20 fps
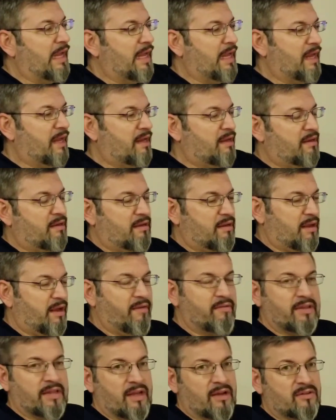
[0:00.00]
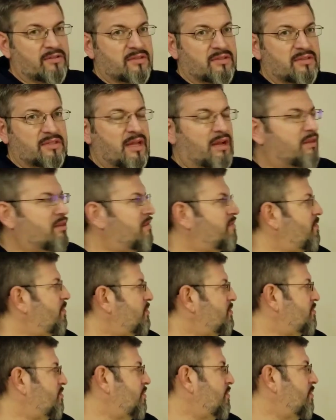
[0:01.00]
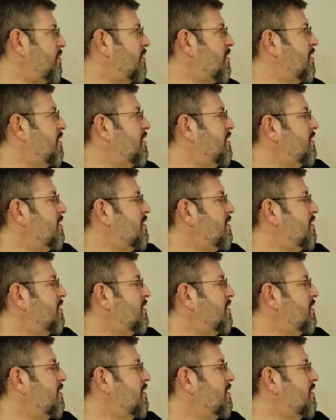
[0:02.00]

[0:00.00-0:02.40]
and everything else is down on the 1st floor.